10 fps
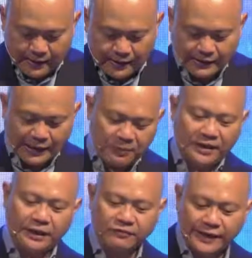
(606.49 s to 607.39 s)
And I
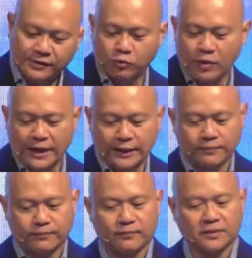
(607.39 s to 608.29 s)
believe that's why
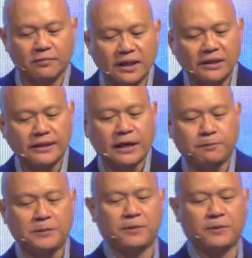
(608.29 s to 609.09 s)
many young people are